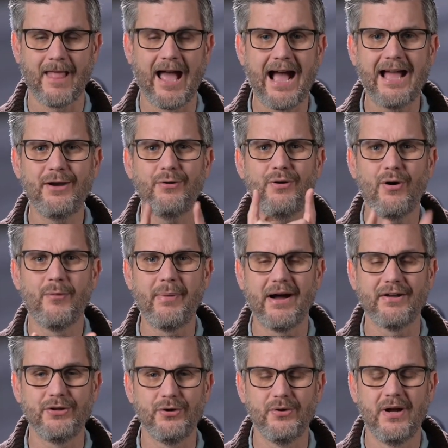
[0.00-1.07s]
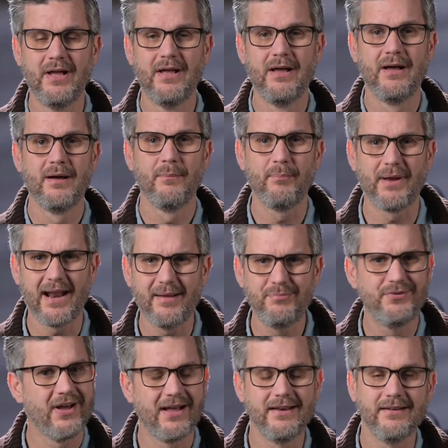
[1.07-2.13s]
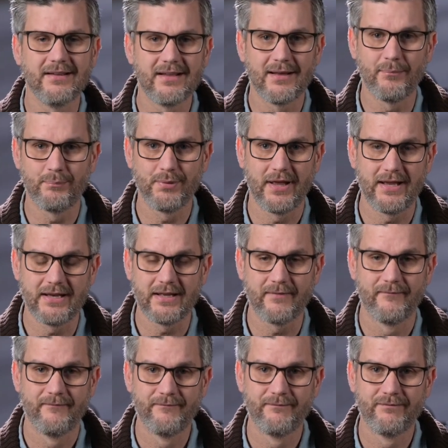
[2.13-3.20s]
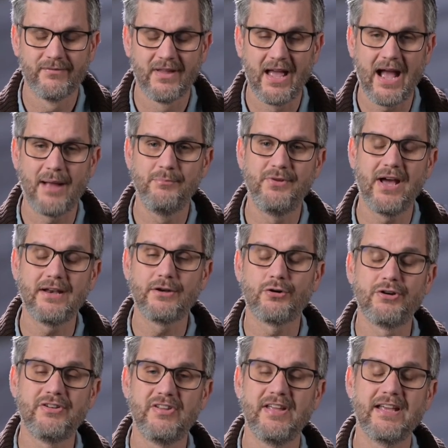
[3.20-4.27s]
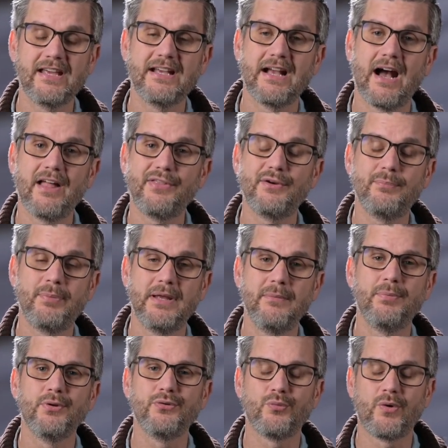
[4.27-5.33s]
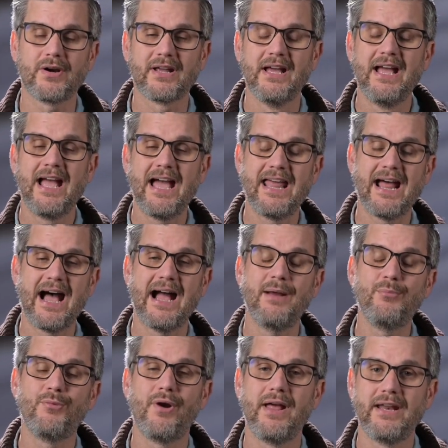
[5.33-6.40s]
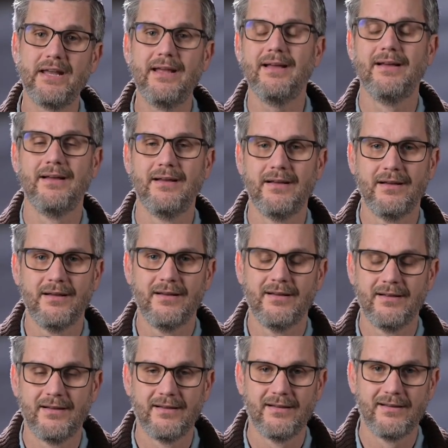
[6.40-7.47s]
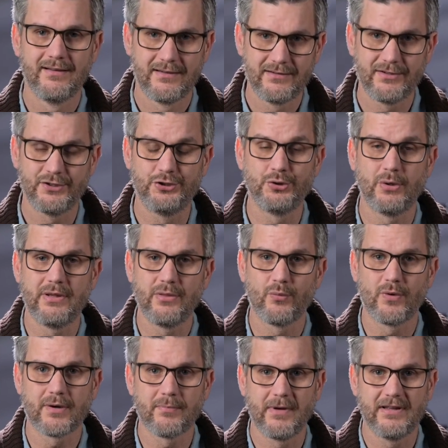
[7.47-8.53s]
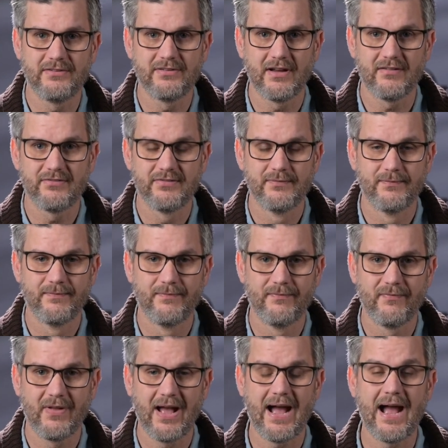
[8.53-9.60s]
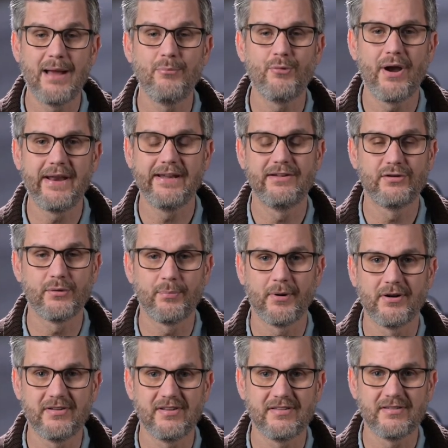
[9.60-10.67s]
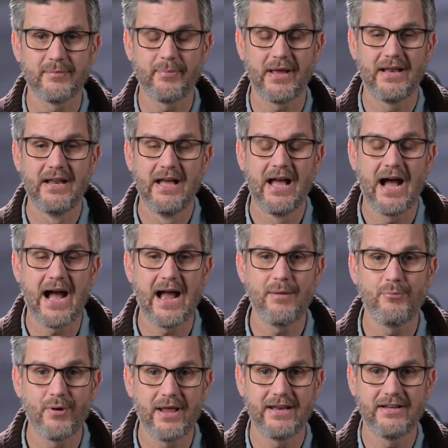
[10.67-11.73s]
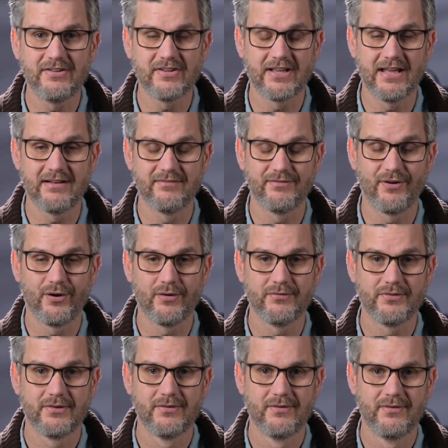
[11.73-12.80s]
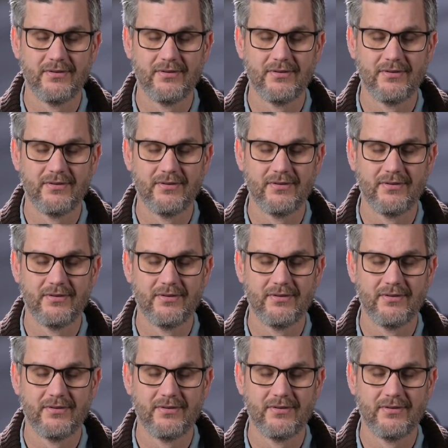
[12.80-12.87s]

I don't know about you, but I'm done complaining. I'm done critiquing other people's work, and I'm ready to join the work myself. I'm ready to participate. I'm ready to get involved.